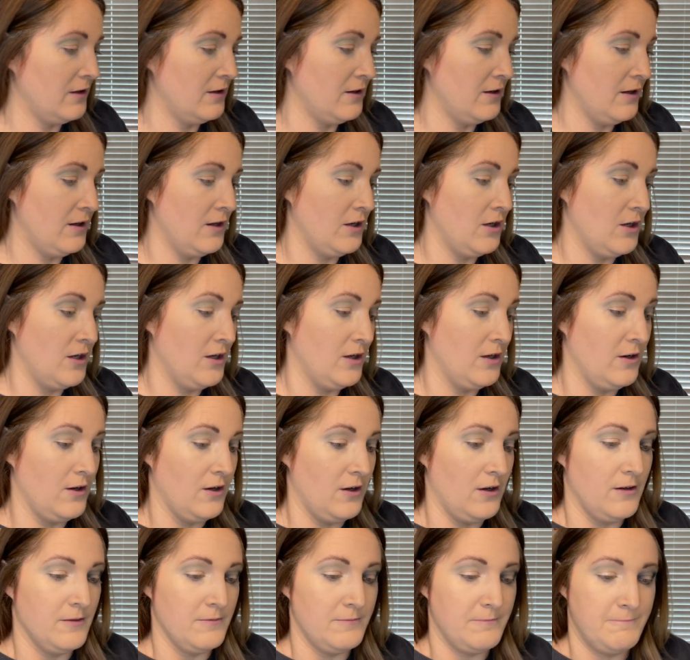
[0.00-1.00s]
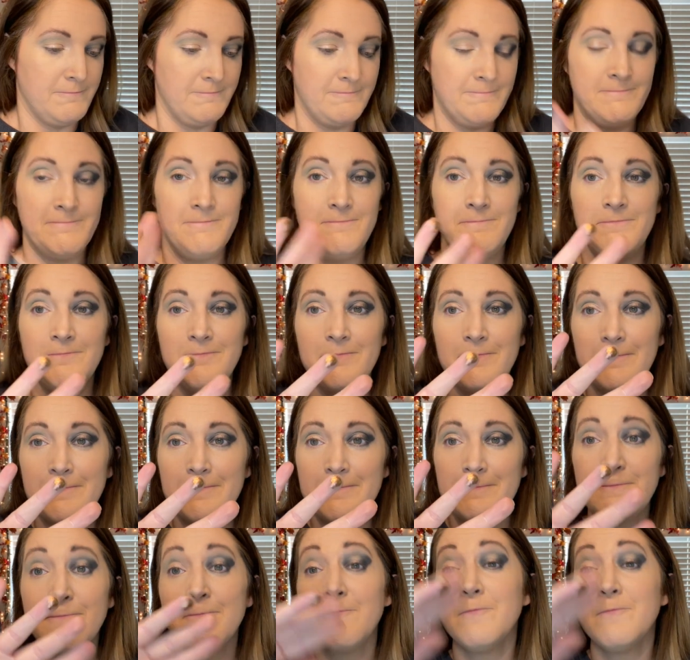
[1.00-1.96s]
Nothing is said.